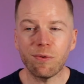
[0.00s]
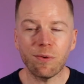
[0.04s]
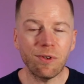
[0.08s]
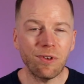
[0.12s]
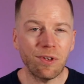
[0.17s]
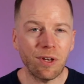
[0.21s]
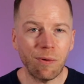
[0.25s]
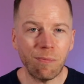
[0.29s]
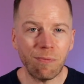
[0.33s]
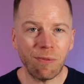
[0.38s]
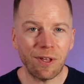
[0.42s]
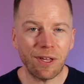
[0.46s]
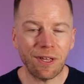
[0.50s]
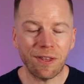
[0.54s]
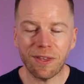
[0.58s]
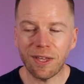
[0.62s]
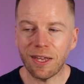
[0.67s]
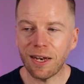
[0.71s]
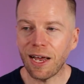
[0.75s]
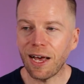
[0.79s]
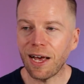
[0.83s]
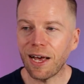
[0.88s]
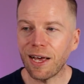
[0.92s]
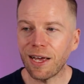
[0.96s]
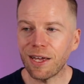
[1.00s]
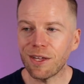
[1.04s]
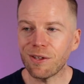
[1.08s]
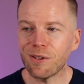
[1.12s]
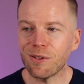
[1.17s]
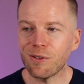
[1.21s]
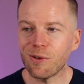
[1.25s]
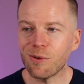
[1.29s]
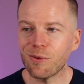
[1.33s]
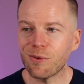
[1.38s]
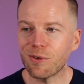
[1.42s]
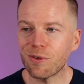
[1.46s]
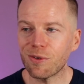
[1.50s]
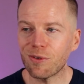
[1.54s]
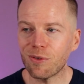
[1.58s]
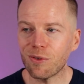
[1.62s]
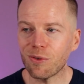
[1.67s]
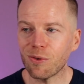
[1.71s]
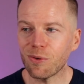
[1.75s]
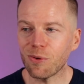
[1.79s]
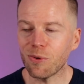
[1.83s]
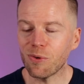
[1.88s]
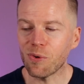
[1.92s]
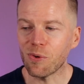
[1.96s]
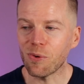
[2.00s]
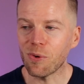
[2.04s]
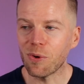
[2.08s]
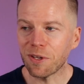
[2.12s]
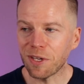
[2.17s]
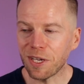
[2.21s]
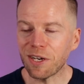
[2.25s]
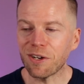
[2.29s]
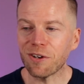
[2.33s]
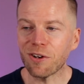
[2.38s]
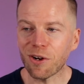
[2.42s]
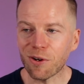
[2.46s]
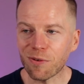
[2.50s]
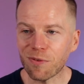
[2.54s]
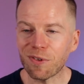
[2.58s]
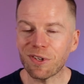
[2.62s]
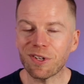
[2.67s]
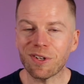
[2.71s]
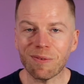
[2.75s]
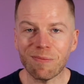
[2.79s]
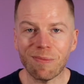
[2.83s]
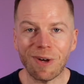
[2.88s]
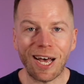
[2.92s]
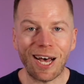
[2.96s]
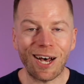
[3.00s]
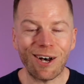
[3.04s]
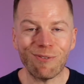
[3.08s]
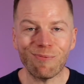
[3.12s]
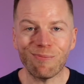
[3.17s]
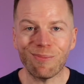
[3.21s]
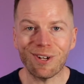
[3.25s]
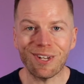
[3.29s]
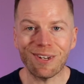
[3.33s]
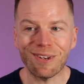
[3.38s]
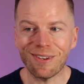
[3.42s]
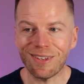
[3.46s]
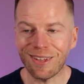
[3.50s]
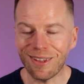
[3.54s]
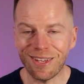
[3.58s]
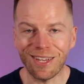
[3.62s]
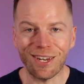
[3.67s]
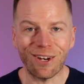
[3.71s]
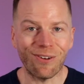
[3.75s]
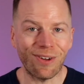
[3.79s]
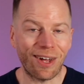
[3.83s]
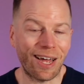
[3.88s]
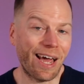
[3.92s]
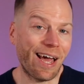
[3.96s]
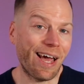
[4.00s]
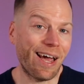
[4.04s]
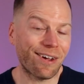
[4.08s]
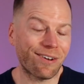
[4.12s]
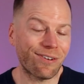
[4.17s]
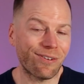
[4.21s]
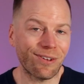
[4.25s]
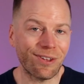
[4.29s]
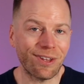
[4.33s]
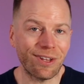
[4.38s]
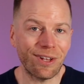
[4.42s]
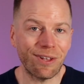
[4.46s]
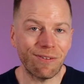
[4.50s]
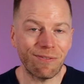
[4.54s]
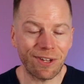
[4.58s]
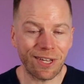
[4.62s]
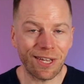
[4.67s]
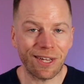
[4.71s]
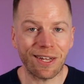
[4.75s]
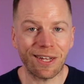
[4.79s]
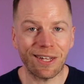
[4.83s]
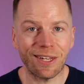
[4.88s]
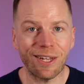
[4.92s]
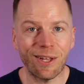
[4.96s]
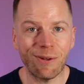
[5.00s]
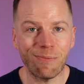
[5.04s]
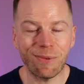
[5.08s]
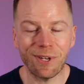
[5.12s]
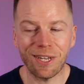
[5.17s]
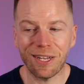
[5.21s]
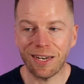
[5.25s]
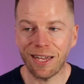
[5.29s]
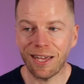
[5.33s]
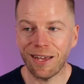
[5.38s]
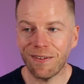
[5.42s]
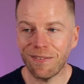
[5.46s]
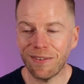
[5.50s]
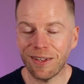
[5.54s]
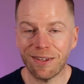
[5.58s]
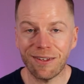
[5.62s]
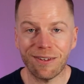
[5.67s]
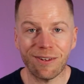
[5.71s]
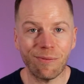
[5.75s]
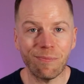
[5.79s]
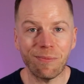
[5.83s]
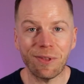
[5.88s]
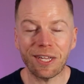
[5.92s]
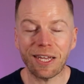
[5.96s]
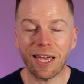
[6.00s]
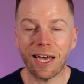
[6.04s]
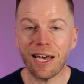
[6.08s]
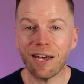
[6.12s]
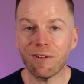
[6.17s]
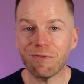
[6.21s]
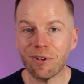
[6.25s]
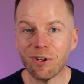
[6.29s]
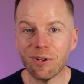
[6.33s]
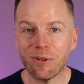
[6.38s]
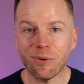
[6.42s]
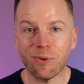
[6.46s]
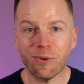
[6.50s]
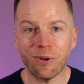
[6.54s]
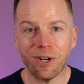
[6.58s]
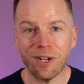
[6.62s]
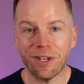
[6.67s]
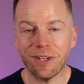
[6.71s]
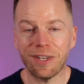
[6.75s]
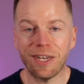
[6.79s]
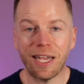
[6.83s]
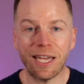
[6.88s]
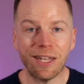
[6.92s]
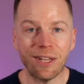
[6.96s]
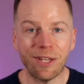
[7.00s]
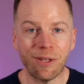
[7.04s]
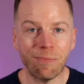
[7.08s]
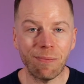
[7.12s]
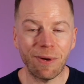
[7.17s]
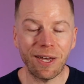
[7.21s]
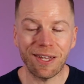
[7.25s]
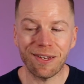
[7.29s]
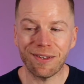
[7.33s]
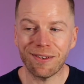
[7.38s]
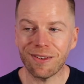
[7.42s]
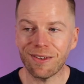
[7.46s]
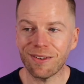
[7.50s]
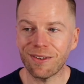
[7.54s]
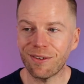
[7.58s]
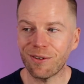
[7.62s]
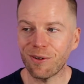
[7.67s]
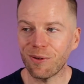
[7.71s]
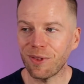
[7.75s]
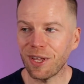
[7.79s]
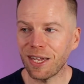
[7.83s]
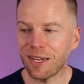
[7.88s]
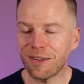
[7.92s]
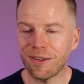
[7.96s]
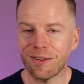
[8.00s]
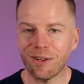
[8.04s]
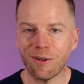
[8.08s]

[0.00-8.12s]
was something that I used to get nervous about, but actually living in Colombia now, that's something I have to do on a daily basis. So that's